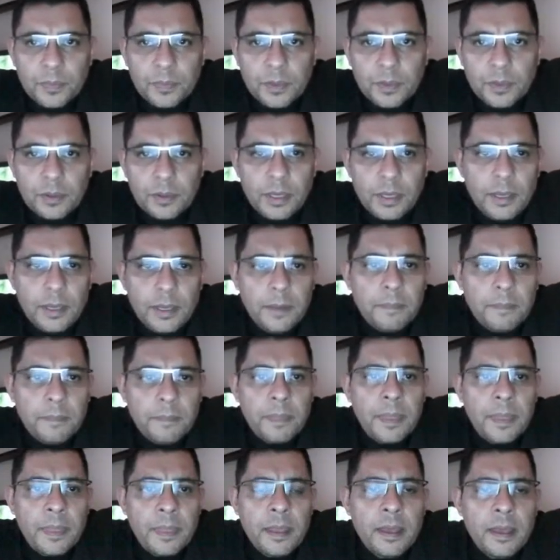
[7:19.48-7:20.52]
okay,
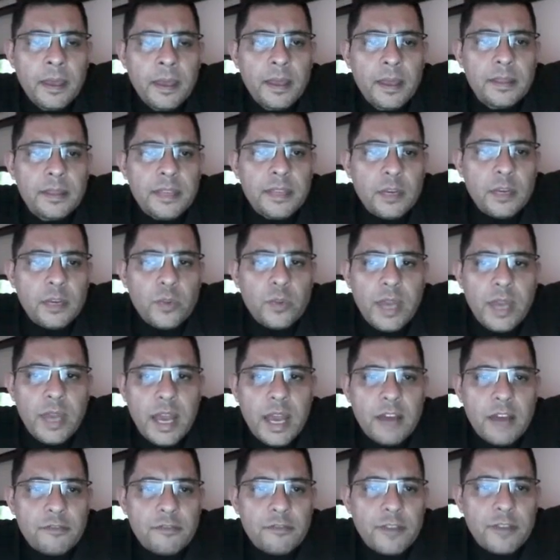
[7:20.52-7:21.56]
then we
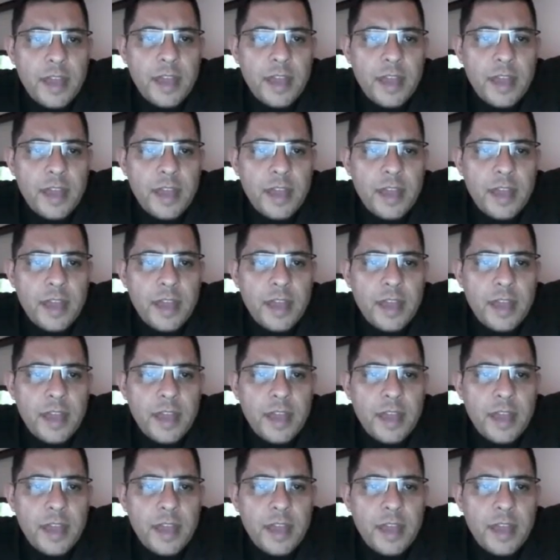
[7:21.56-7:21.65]
have